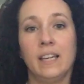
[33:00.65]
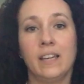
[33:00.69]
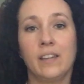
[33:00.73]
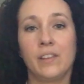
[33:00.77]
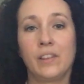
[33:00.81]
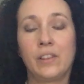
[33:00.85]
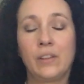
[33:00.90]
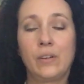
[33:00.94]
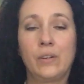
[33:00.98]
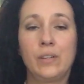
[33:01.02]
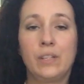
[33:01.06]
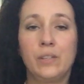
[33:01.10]

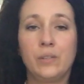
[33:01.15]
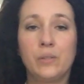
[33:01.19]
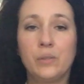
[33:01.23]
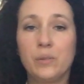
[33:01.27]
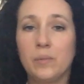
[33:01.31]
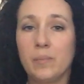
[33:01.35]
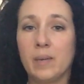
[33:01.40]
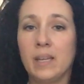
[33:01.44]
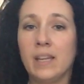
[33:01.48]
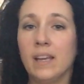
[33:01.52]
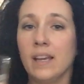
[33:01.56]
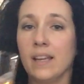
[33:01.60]
at 32
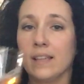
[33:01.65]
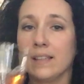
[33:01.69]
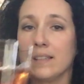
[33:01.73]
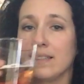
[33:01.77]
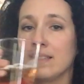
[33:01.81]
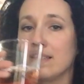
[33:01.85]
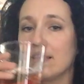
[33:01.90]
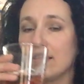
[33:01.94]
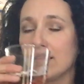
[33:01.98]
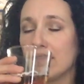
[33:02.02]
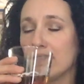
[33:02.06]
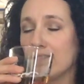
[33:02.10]

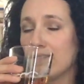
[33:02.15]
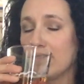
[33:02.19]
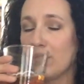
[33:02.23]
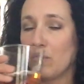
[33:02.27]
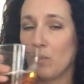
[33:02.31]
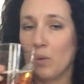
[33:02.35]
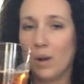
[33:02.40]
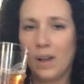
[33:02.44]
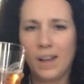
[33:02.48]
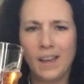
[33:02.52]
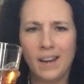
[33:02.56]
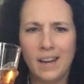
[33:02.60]
minutes.
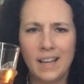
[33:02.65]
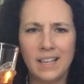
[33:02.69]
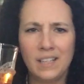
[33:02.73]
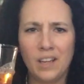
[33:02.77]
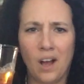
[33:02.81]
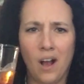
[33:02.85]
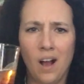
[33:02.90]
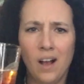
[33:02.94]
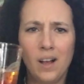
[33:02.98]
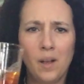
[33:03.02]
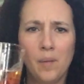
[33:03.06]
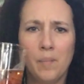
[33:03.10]
What can I
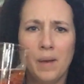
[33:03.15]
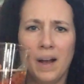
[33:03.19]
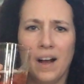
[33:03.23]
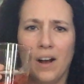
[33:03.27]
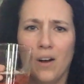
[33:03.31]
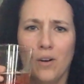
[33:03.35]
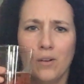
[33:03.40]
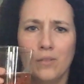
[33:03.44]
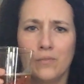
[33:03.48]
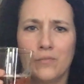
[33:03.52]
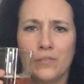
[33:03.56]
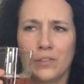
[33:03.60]
talk
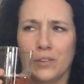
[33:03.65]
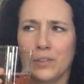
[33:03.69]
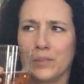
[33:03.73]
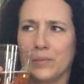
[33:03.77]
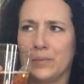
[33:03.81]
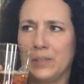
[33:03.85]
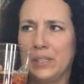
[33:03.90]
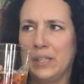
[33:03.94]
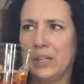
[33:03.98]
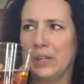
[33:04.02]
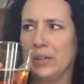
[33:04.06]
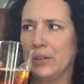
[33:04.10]
about for,
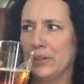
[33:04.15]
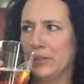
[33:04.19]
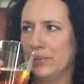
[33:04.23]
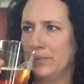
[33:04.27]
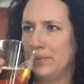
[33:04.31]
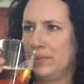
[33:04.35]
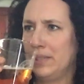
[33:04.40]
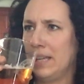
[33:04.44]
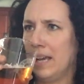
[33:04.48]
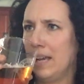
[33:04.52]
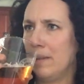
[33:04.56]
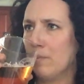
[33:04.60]

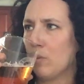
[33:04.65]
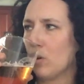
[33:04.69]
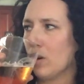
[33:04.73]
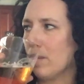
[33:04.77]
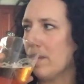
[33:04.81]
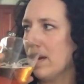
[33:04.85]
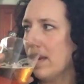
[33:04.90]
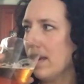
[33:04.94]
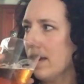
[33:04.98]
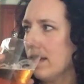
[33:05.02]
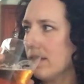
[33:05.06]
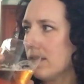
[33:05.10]
10 more
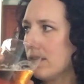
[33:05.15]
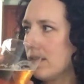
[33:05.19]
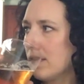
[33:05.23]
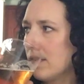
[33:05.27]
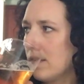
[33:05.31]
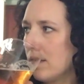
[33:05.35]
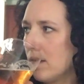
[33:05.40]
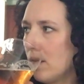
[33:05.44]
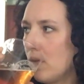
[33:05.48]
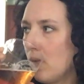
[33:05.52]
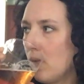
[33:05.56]
minutes?